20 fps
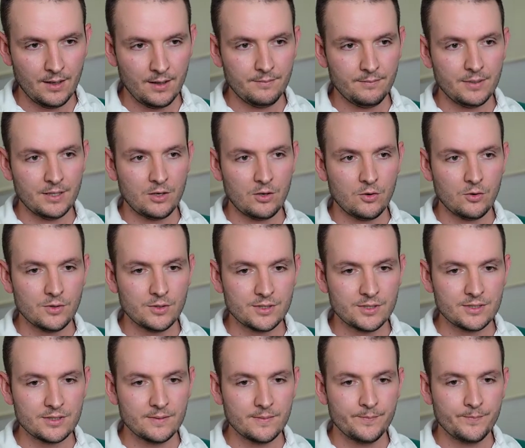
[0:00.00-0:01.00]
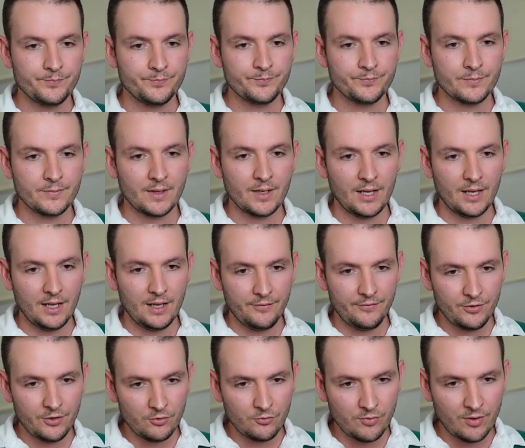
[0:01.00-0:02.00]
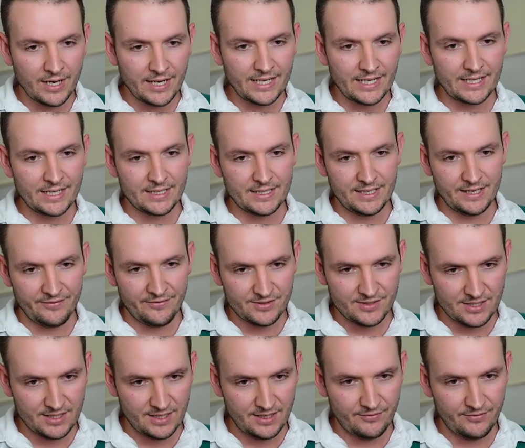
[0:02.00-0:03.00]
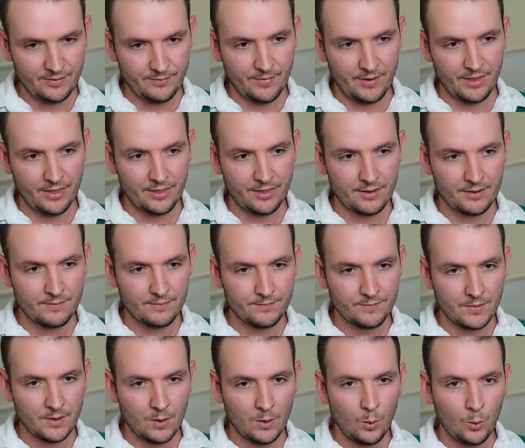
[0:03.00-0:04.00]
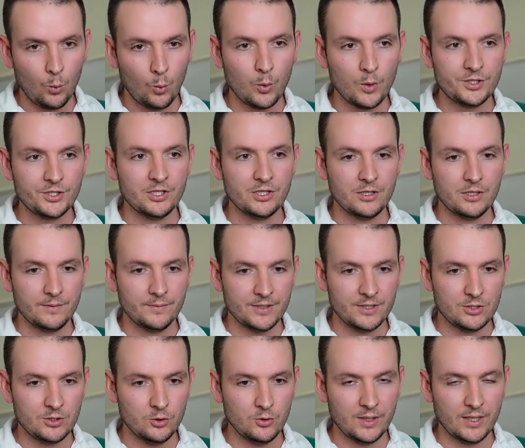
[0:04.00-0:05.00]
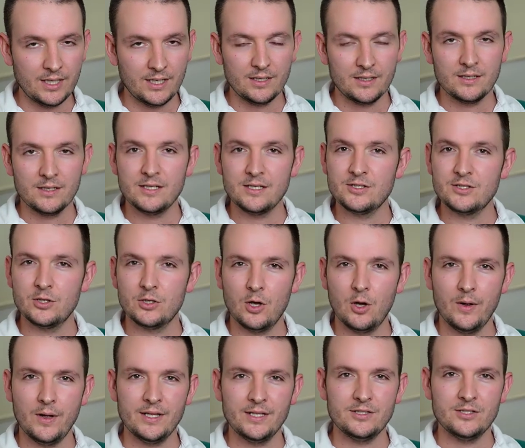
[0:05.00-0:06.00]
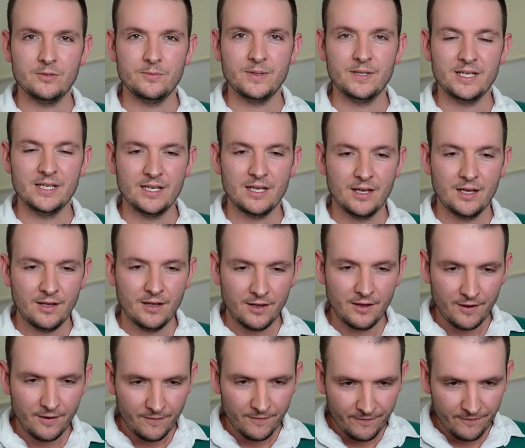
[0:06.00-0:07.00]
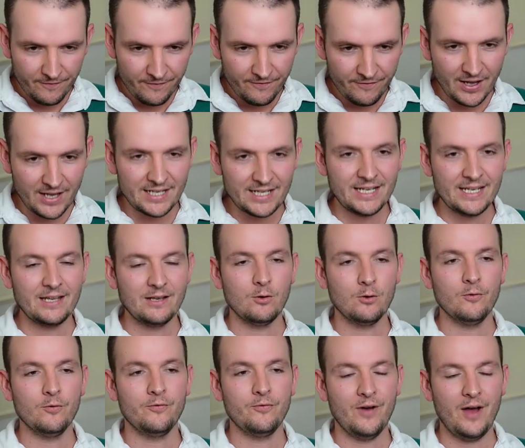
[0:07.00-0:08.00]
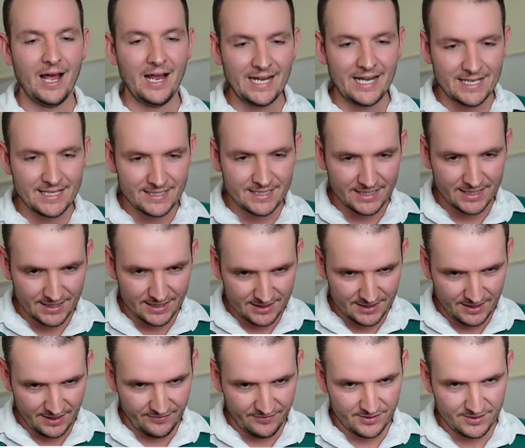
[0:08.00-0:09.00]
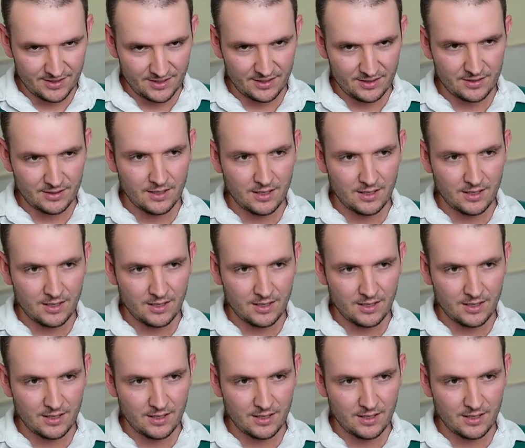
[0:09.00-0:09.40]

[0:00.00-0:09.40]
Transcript: Because if you're running at a deficit every month, what you're going to be doing is you're going to be funneling or financing this deficit